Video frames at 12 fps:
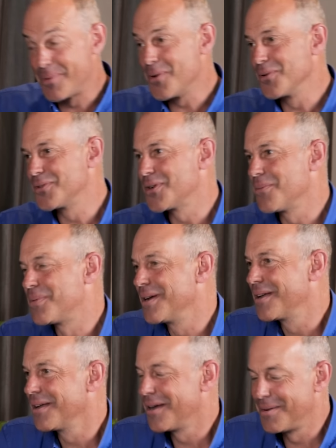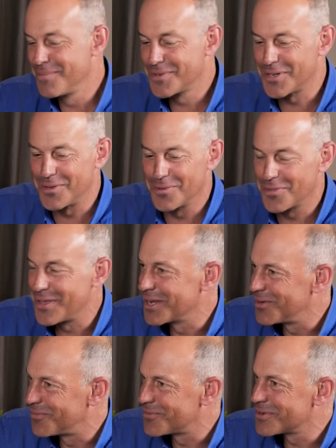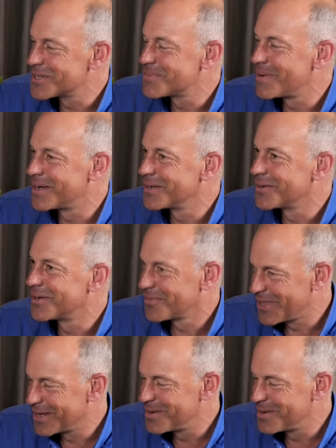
an important topic. So thank you for expanding on it.